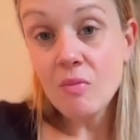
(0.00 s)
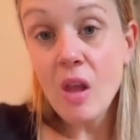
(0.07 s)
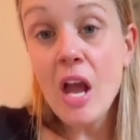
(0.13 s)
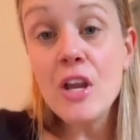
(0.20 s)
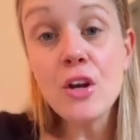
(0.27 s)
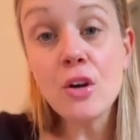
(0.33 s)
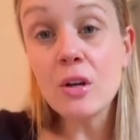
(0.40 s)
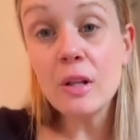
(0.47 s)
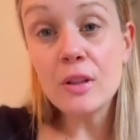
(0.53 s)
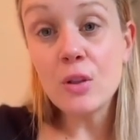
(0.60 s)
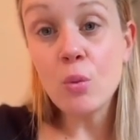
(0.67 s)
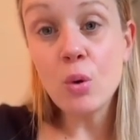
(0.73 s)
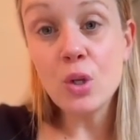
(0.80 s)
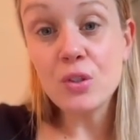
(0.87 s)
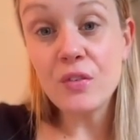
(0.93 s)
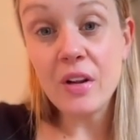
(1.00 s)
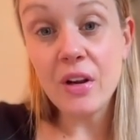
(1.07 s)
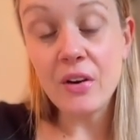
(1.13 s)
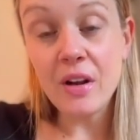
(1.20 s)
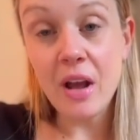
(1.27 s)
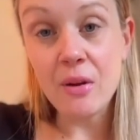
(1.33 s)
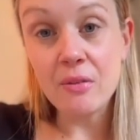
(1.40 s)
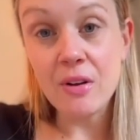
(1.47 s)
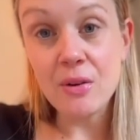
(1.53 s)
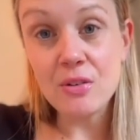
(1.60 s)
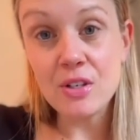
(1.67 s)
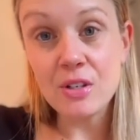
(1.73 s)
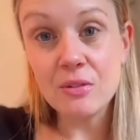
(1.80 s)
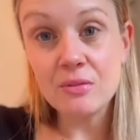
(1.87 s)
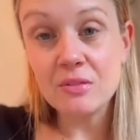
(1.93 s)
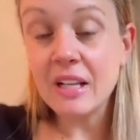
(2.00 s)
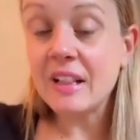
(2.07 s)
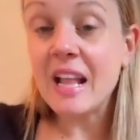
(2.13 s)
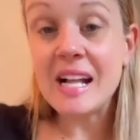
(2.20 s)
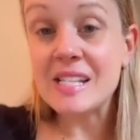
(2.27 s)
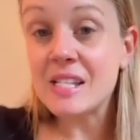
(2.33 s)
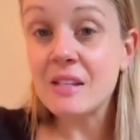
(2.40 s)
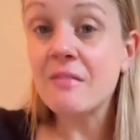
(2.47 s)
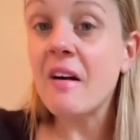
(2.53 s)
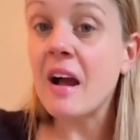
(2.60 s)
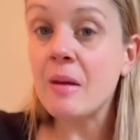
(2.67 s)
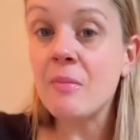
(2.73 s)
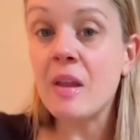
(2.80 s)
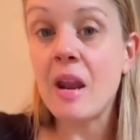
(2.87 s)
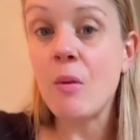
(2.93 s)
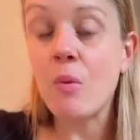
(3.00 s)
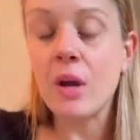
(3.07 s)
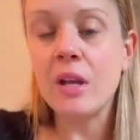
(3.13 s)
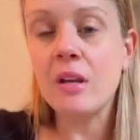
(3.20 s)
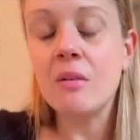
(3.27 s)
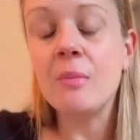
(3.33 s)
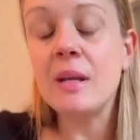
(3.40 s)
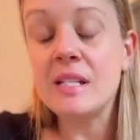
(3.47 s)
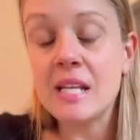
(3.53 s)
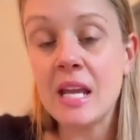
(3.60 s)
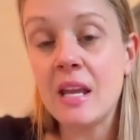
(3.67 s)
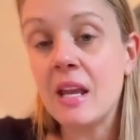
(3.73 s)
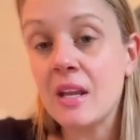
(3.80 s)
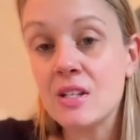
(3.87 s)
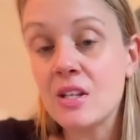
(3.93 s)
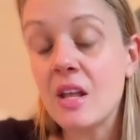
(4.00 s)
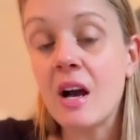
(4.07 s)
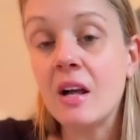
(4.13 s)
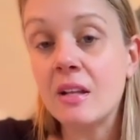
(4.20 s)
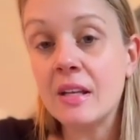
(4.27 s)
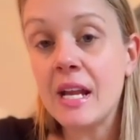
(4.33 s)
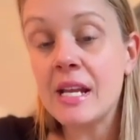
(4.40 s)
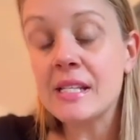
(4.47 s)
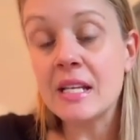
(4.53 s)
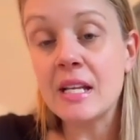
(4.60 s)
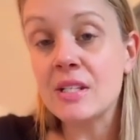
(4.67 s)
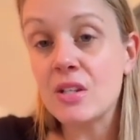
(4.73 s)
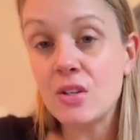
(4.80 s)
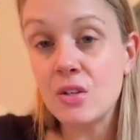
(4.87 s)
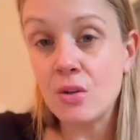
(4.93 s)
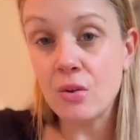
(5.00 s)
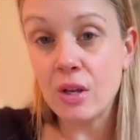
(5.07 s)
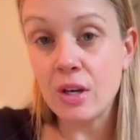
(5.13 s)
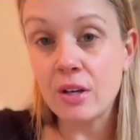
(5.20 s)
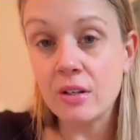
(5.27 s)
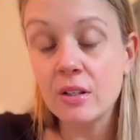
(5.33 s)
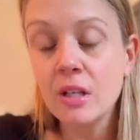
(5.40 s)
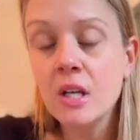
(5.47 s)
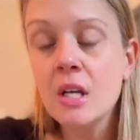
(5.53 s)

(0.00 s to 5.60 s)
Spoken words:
And you're going to let the world figure it out around you. Like, that's the vibe that I want you to be taking into the holidays and into the new year.